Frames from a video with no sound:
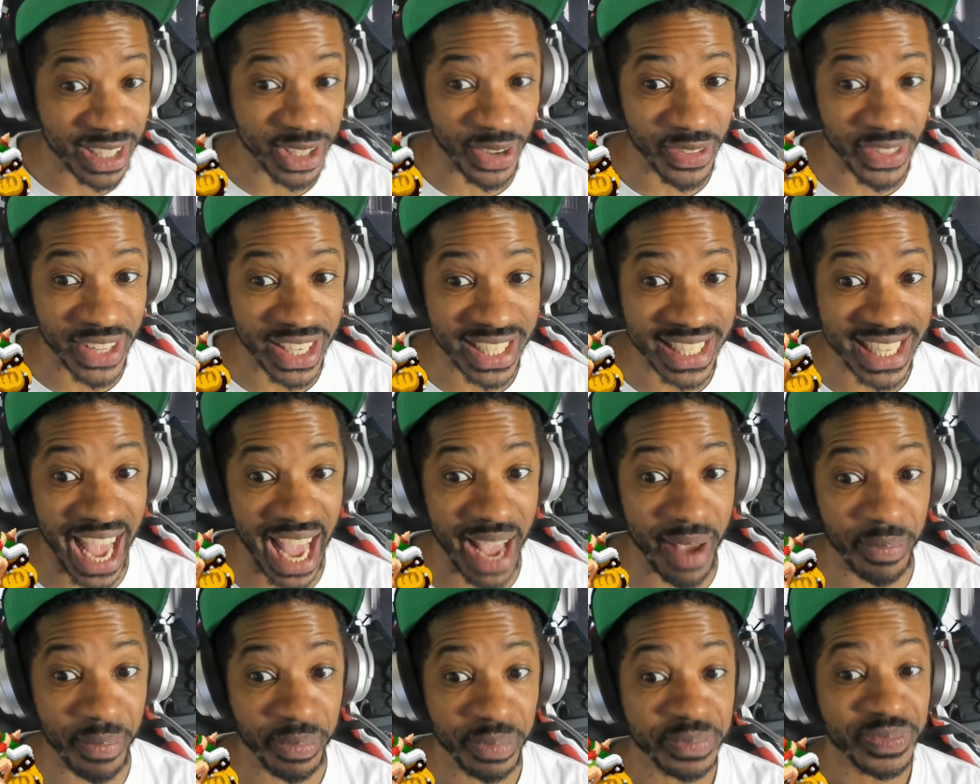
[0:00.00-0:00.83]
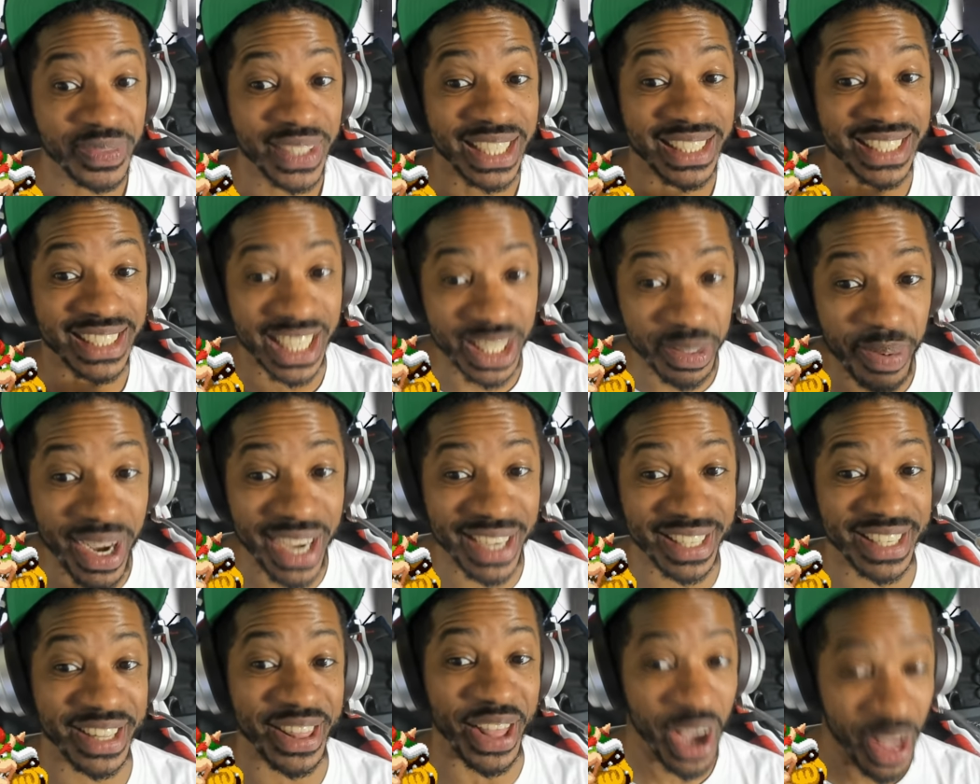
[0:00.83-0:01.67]
on this game just
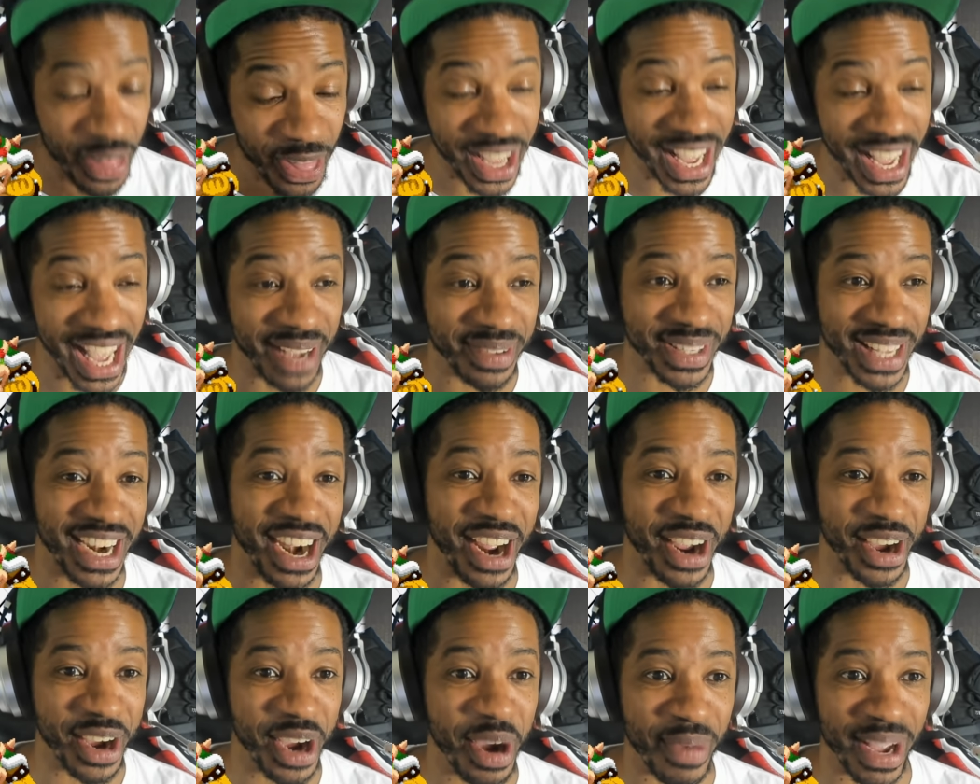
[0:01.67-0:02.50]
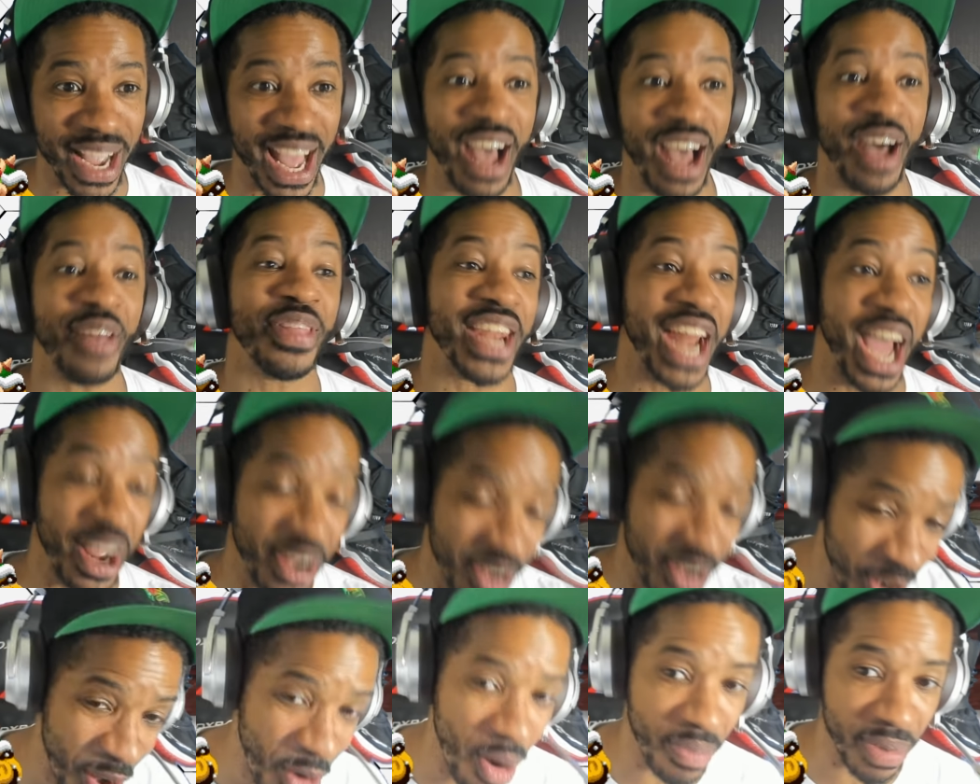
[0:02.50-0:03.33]
because of the other games that are coming out that I
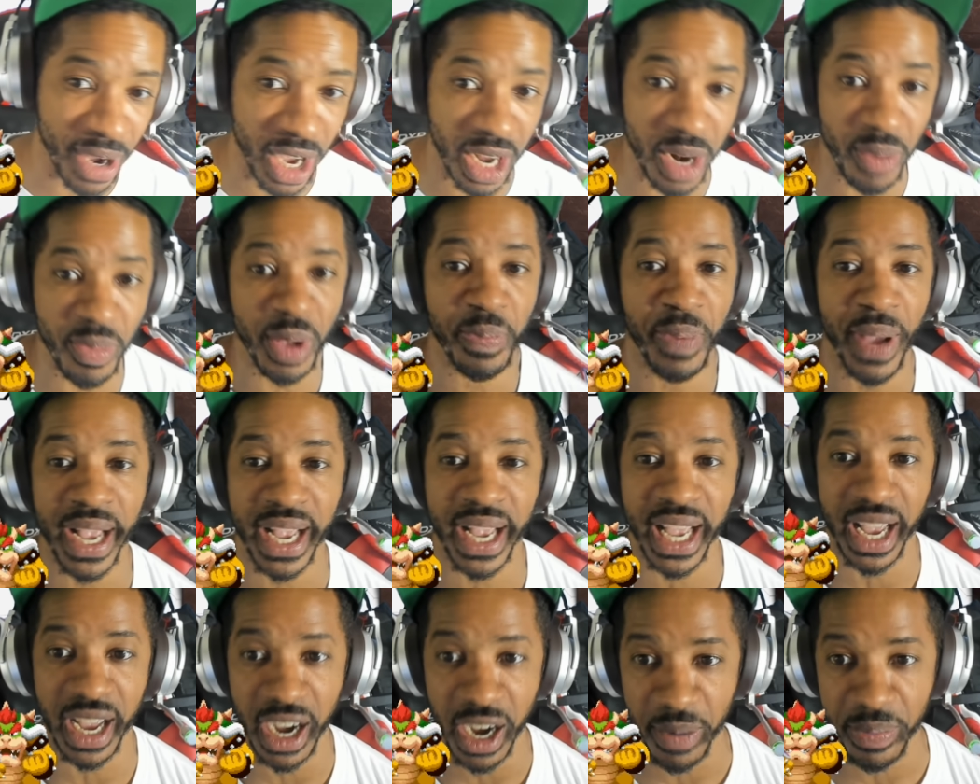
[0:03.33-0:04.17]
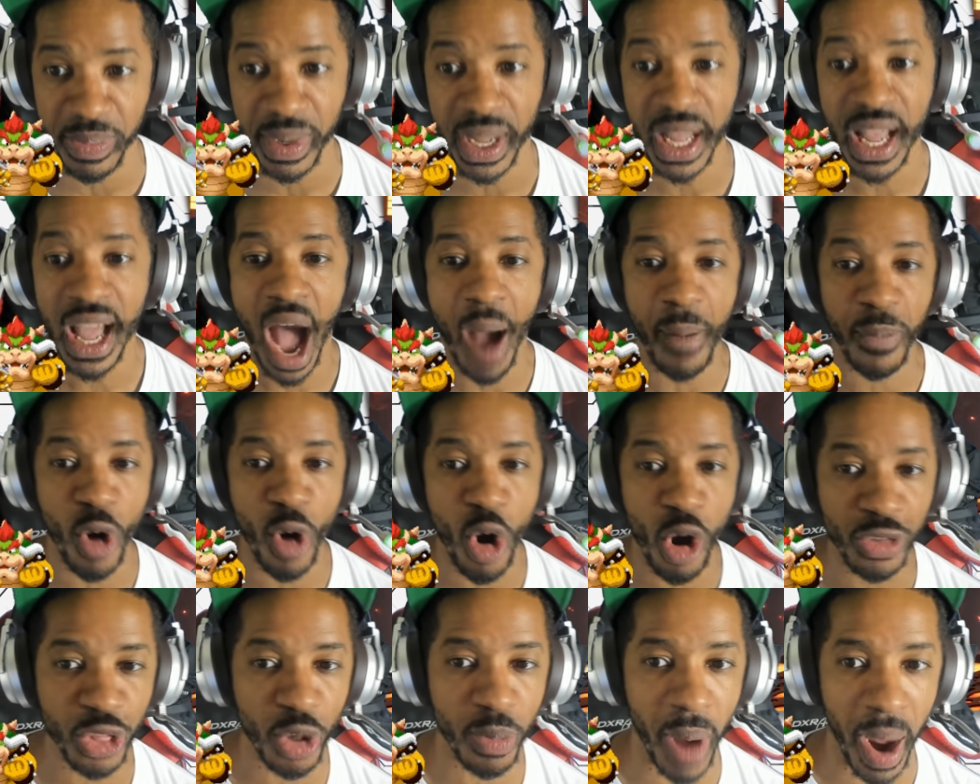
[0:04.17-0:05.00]
know I'm gonna be picking up. I'm
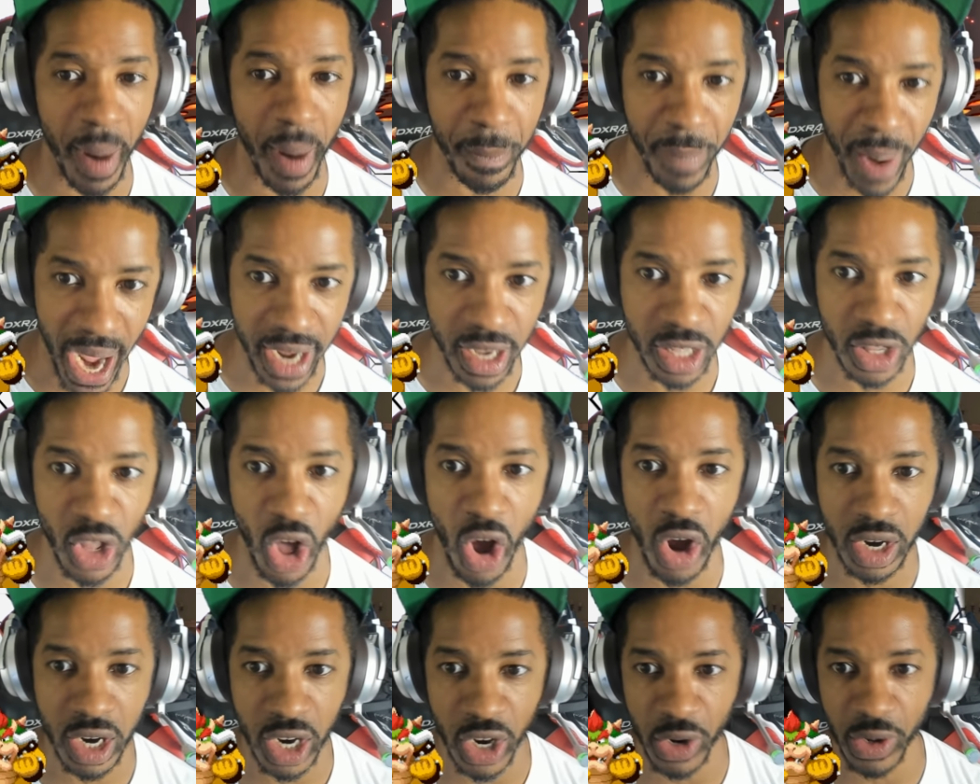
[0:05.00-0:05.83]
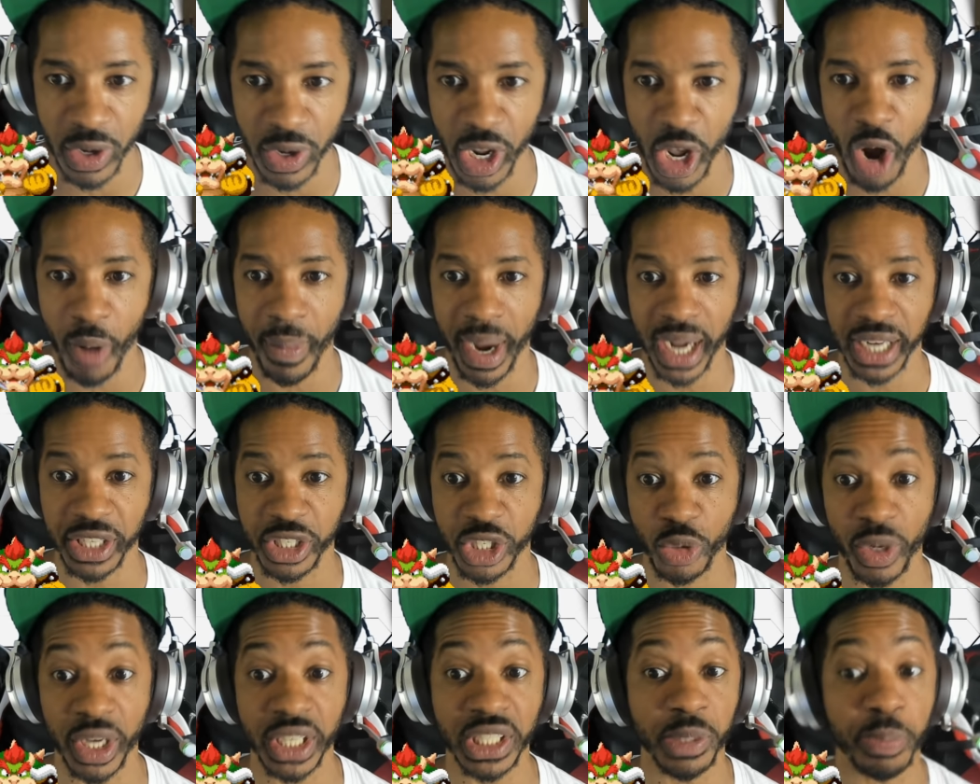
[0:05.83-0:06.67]
going through my backlog currently on my
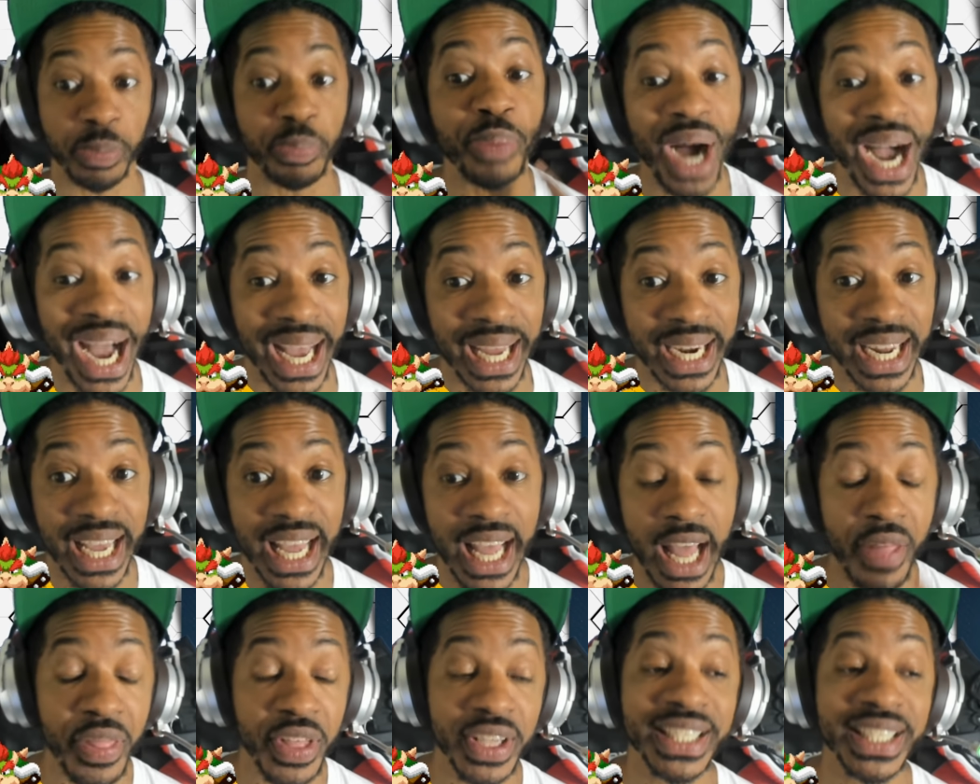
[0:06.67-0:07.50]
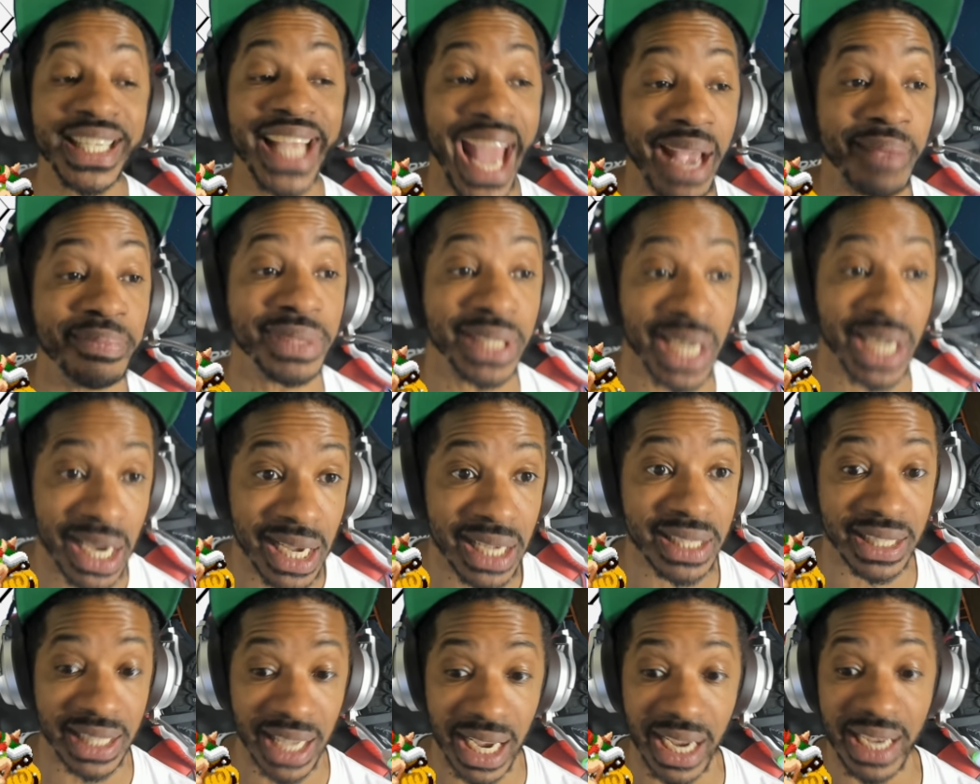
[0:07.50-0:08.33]
Switch, but this game
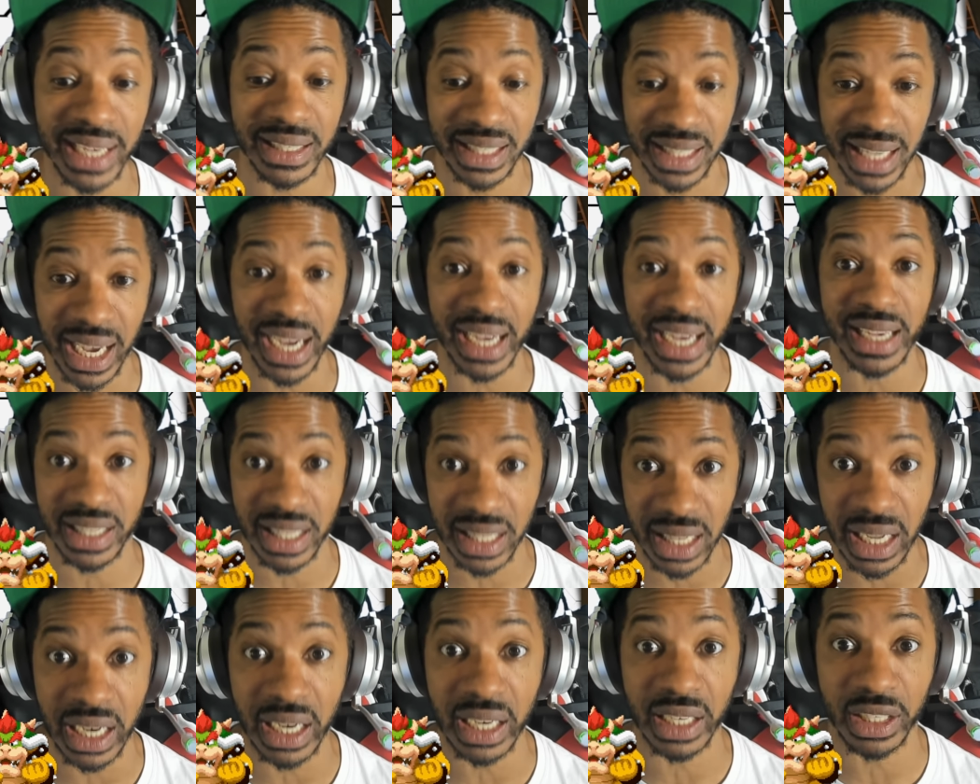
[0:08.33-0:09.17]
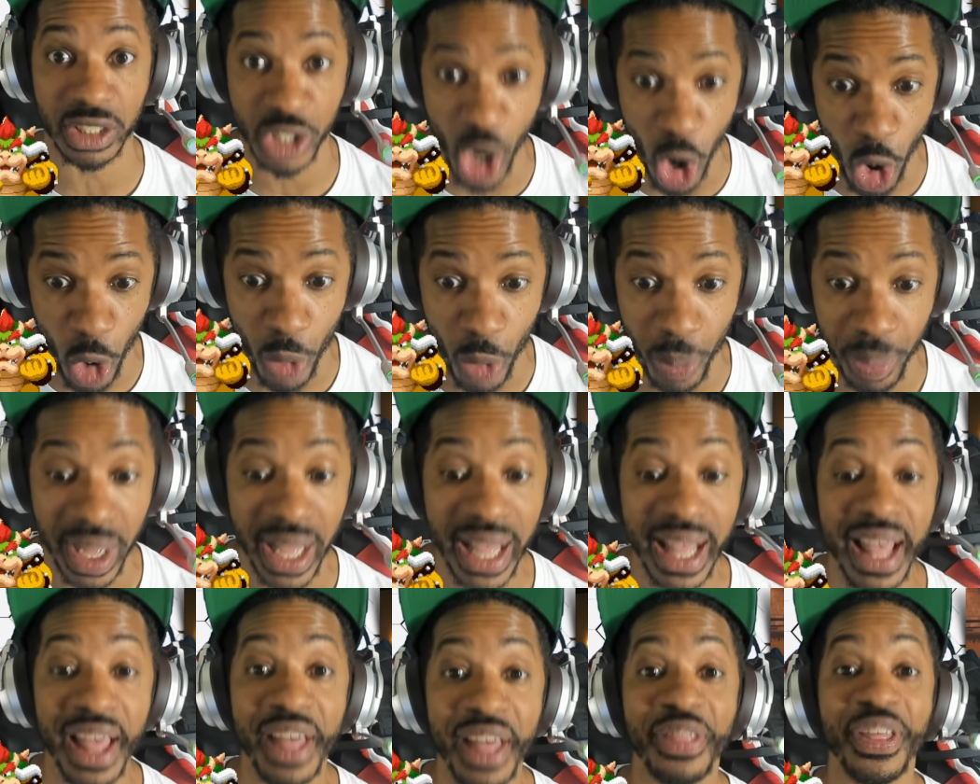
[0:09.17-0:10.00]
does, does, does look dope.
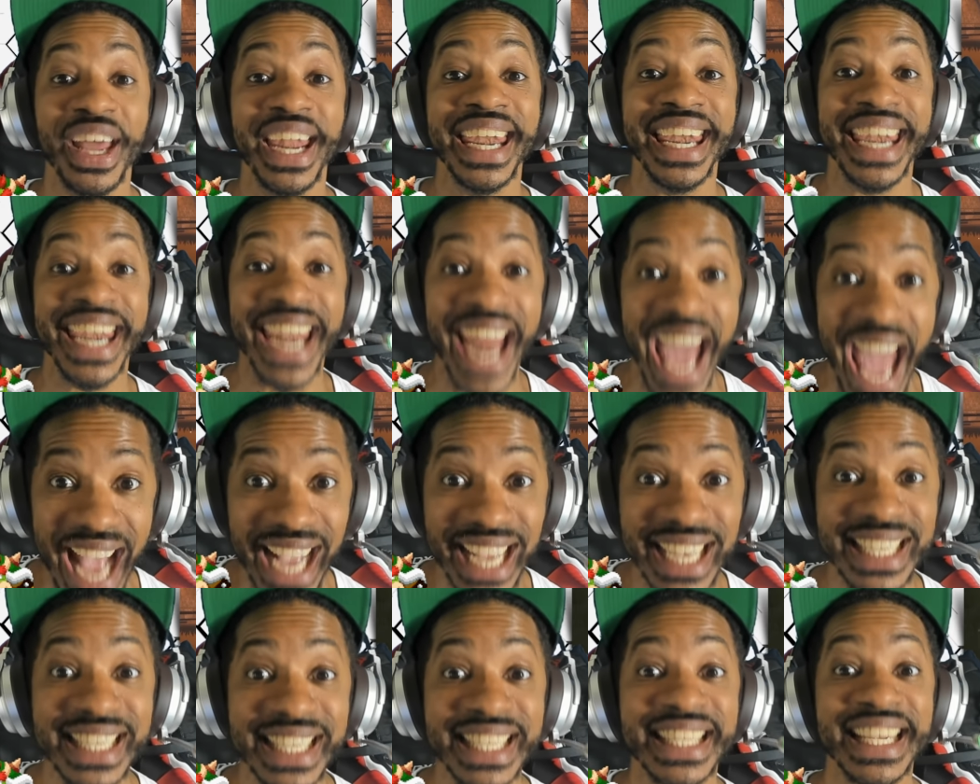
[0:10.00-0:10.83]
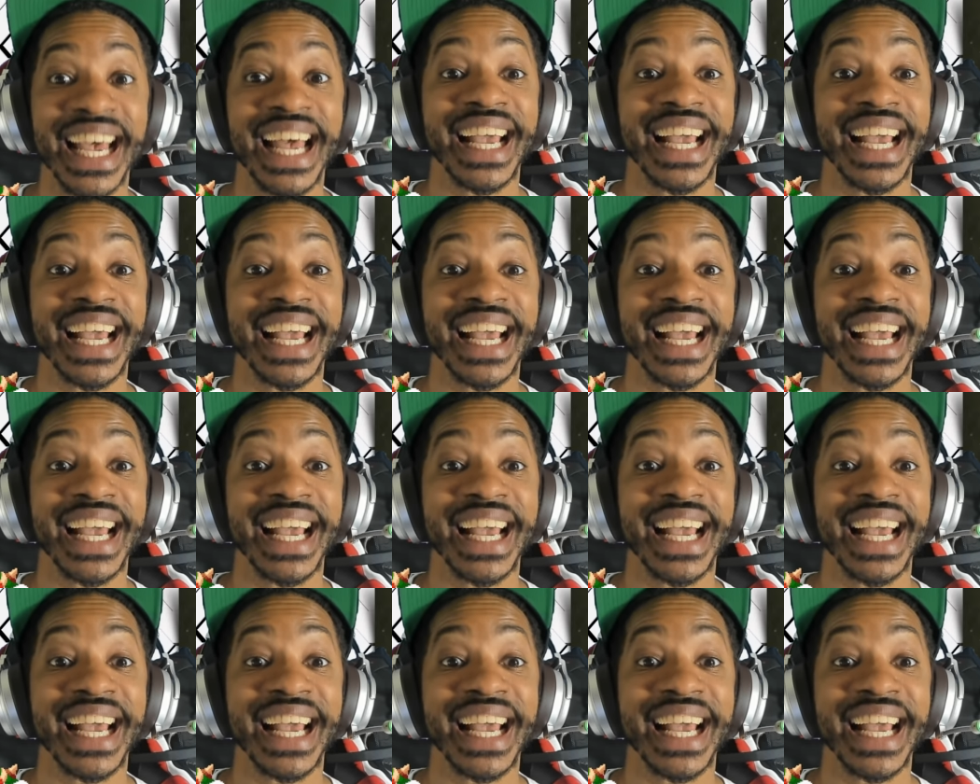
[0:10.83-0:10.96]
The next